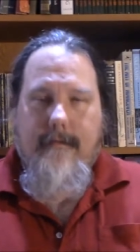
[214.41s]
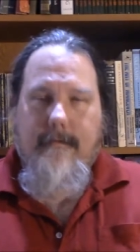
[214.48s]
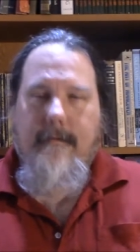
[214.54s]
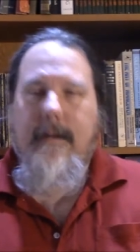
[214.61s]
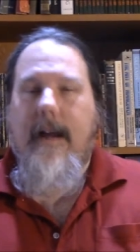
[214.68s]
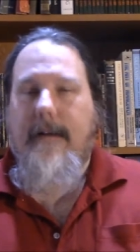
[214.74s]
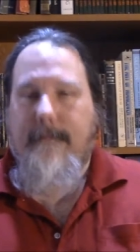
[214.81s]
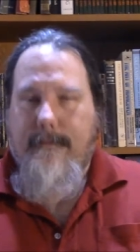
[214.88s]

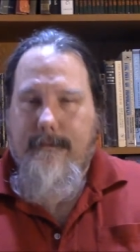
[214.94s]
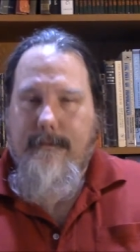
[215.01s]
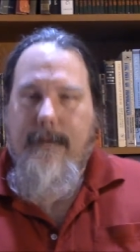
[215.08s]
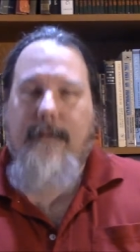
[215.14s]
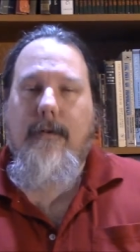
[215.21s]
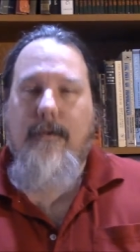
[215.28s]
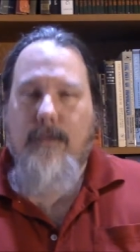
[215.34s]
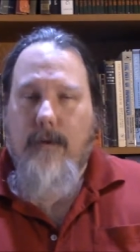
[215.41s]
Not in
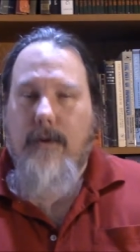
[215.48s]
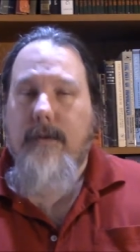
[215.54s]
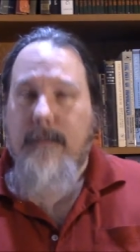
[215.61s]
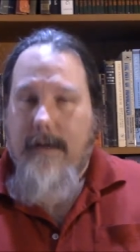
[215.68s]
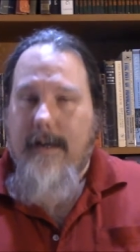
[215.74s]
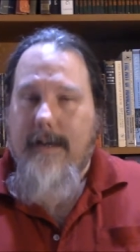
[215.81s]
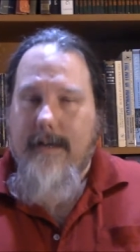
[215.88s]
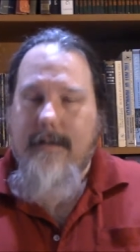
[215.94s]
those words, but
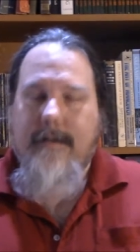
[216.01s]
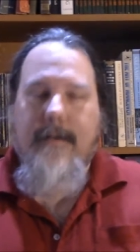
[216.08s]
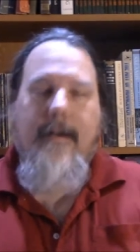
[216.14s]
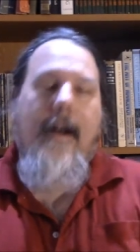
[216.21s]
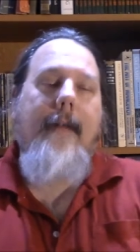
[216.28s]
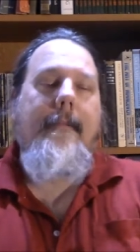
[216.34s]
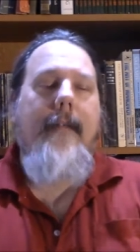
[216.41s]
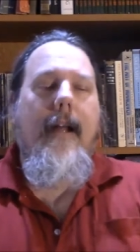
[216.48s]
it is, okay?